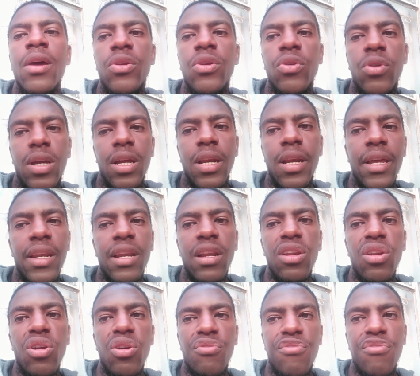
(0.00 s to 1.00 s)
You can learn a
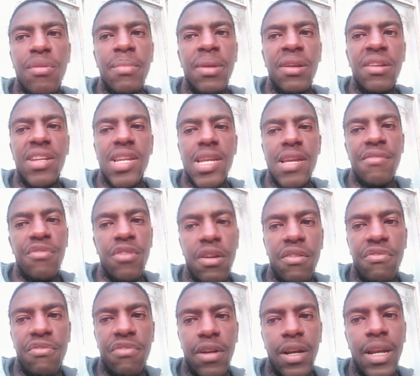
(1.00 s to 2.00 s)
lot from it if you're
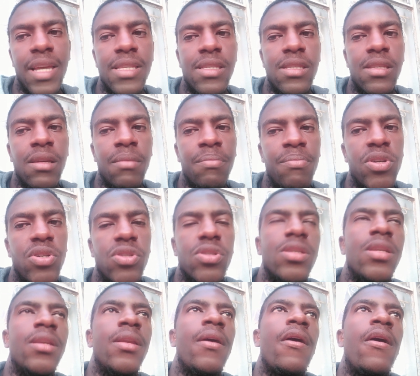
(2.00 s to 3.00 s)
a freelancing person.